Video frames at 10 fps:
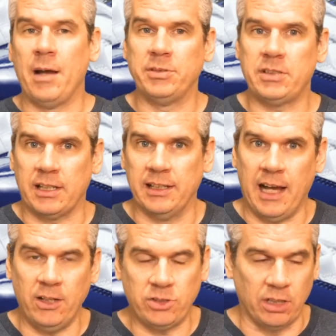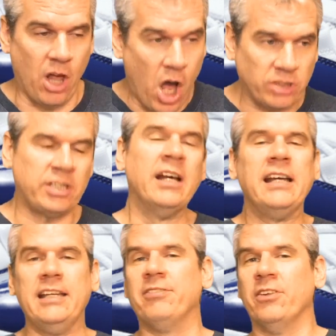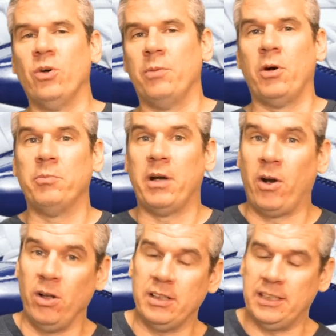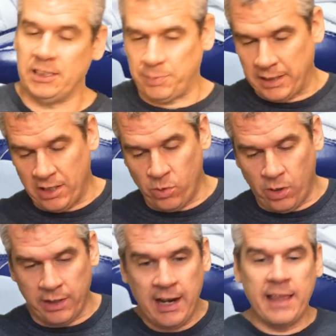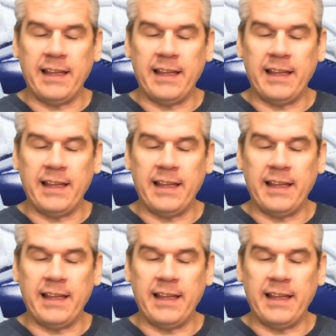I'm stuck in the house a lot, even though I'm on my holidays. But you know what?